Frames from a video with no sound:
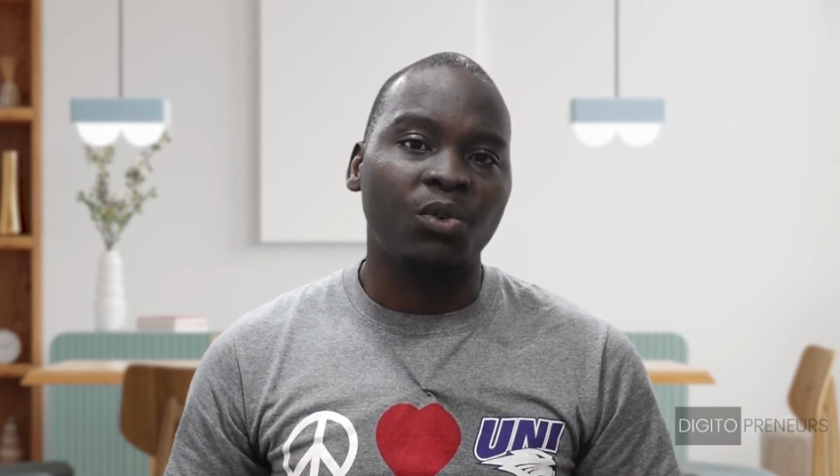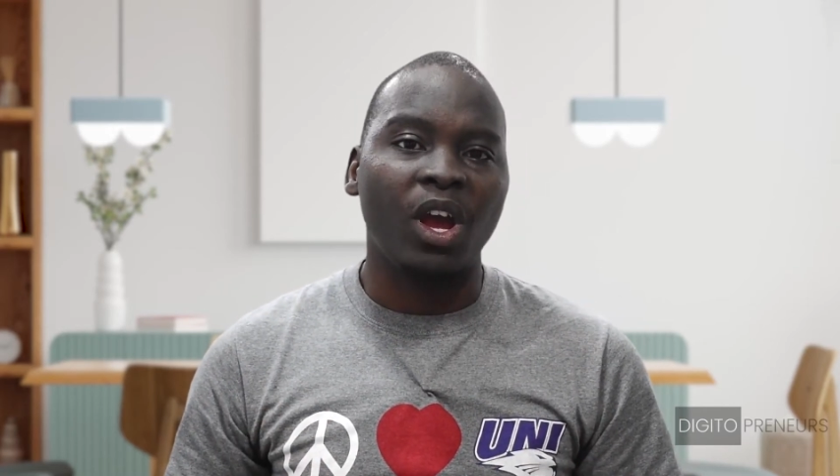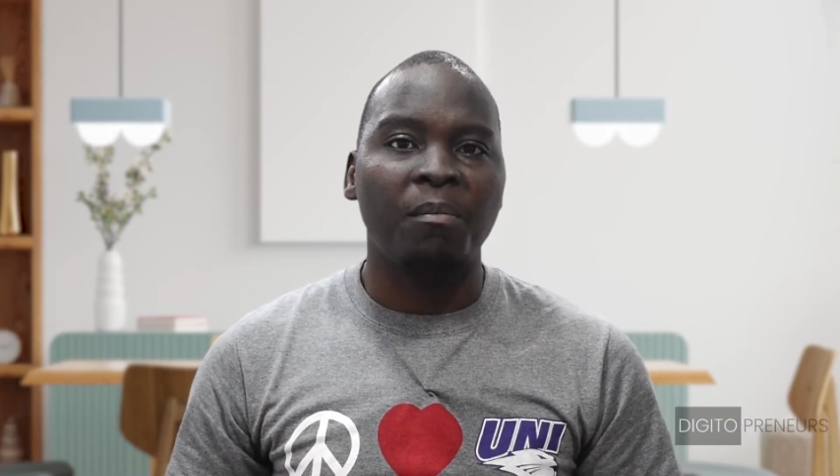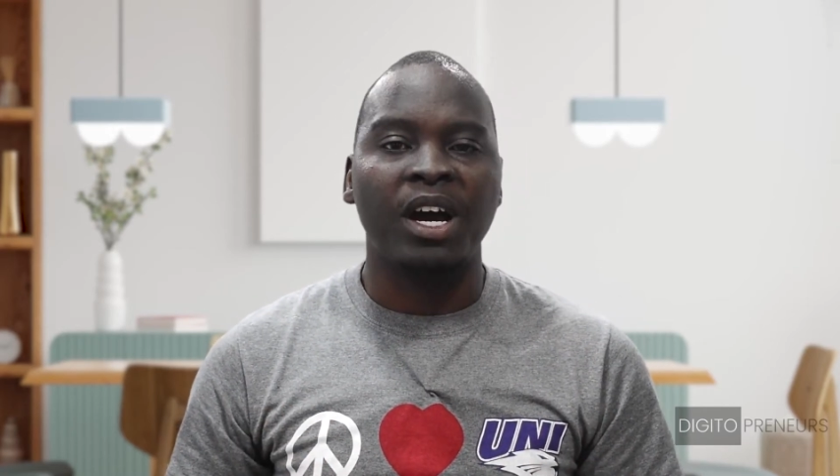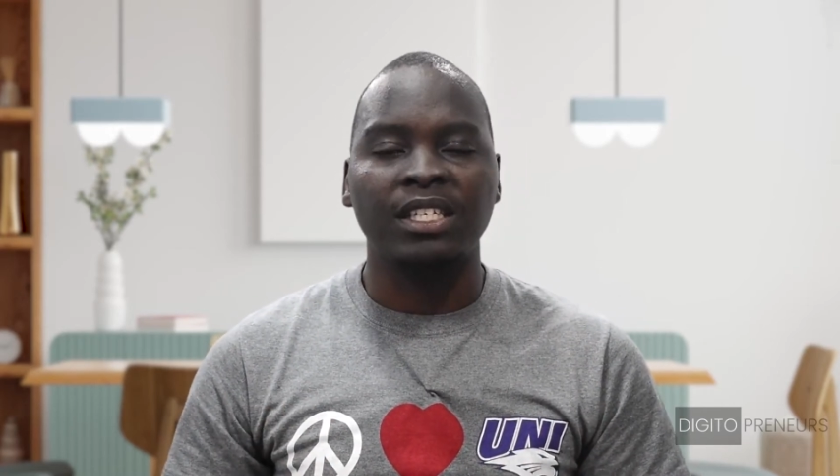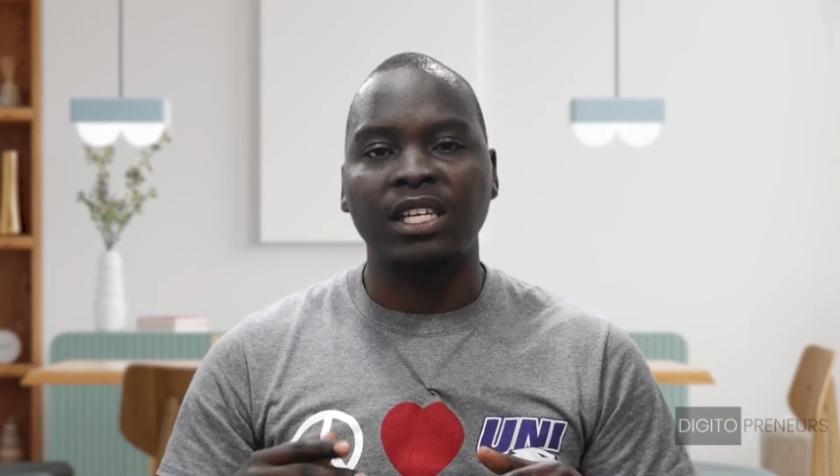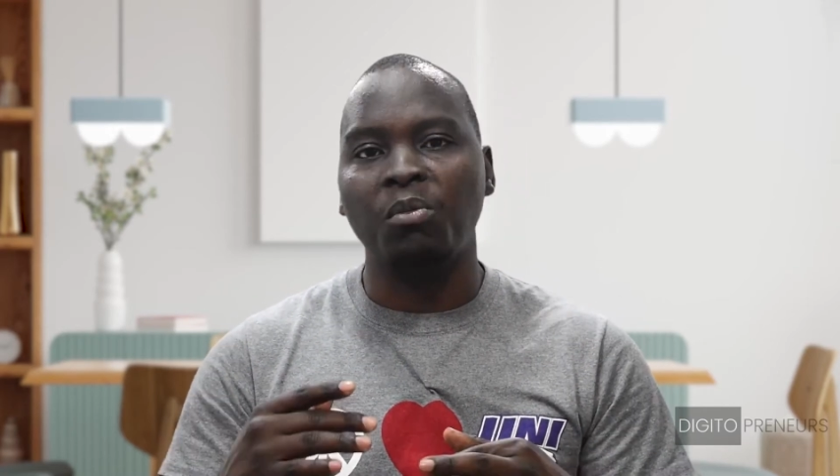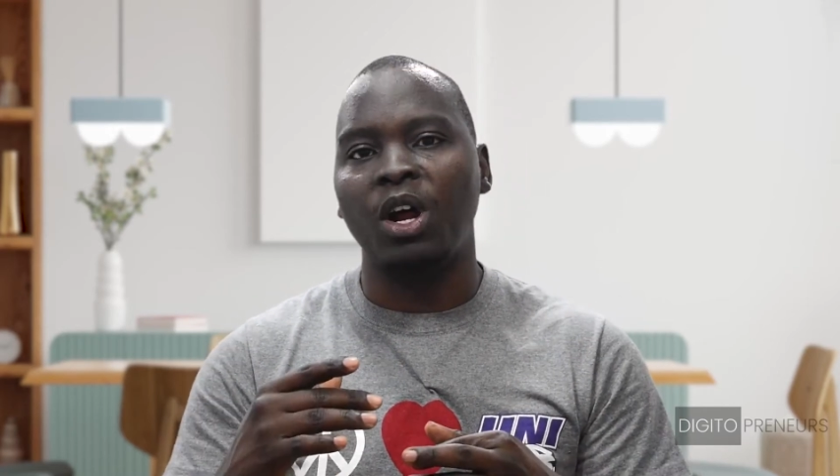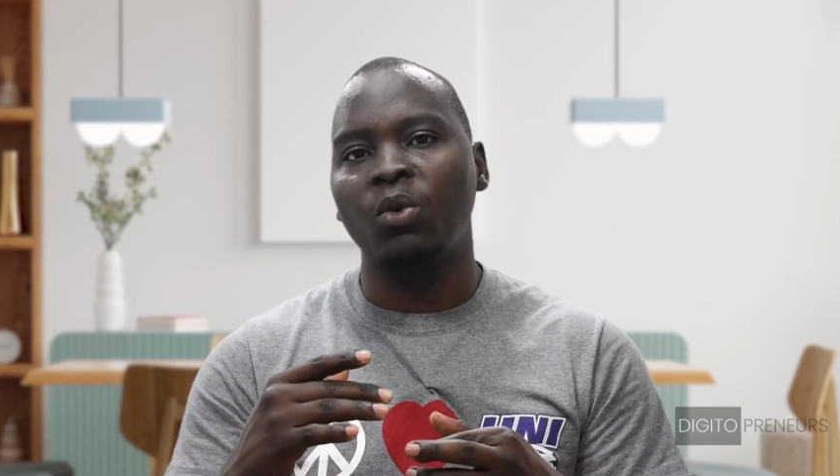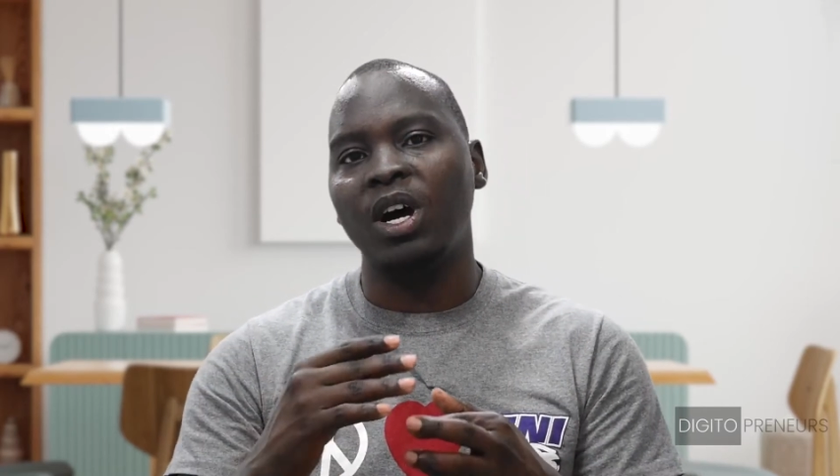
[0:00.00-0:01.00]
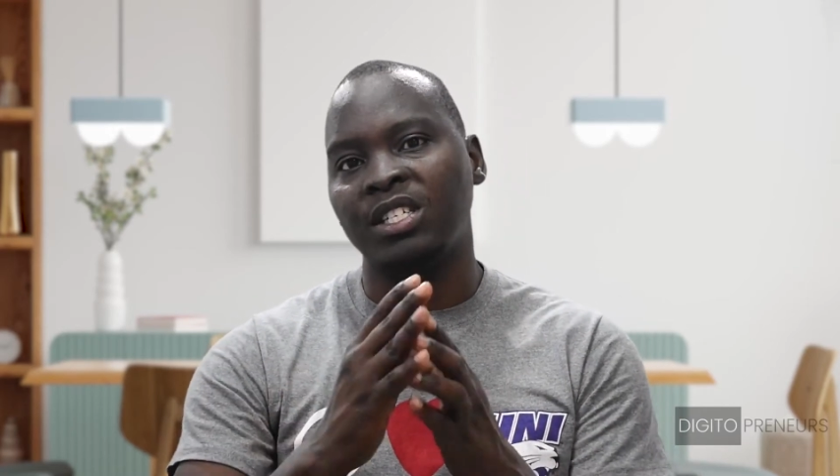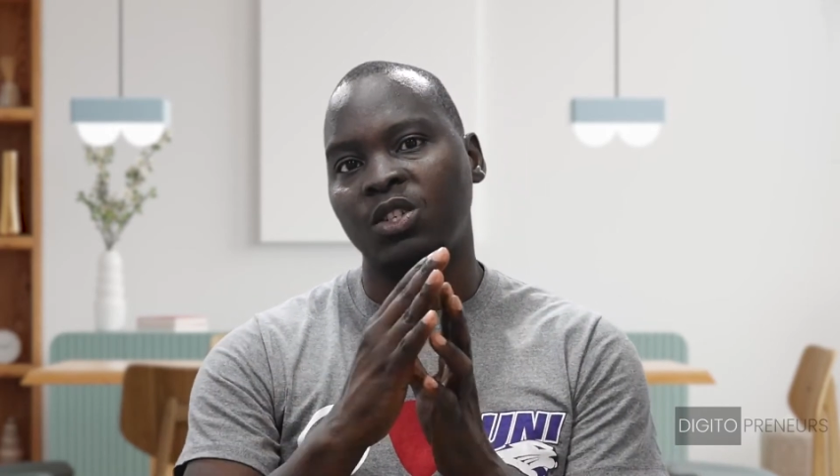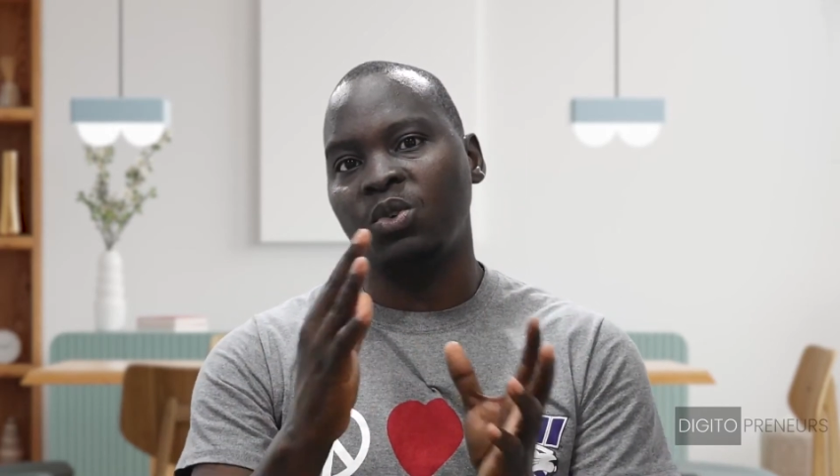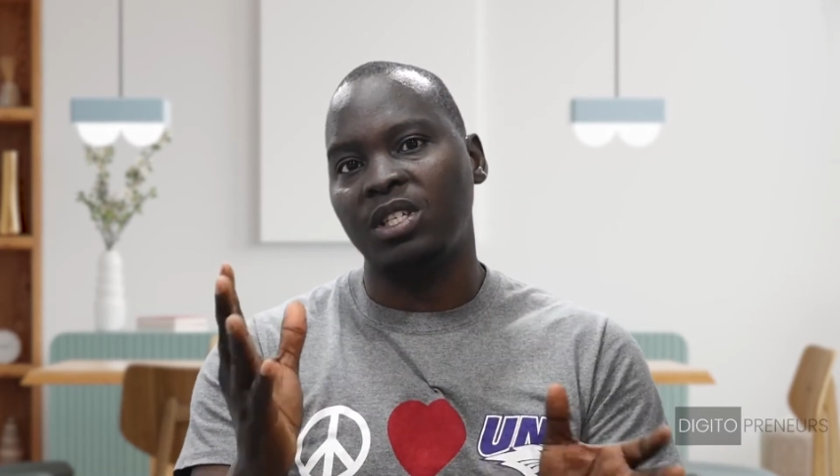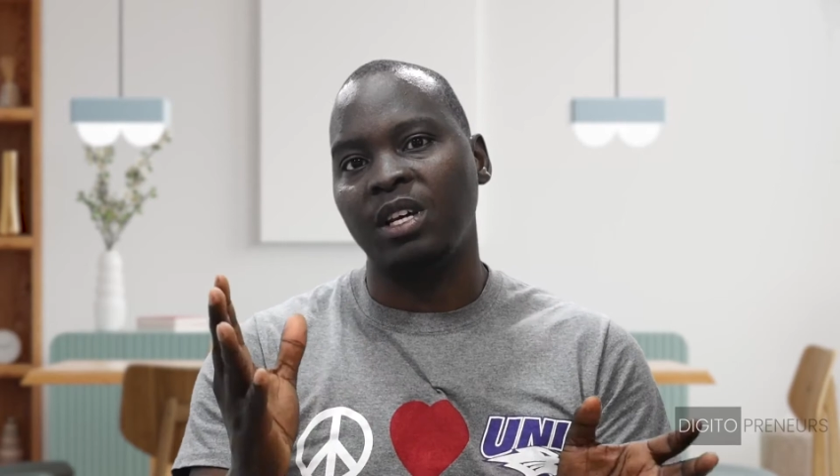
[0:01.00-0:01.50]
whereby someone who has
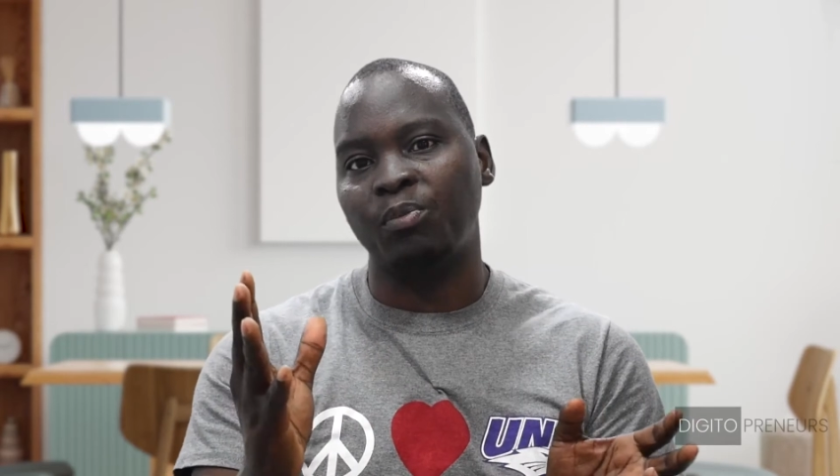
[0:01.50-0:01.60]
used the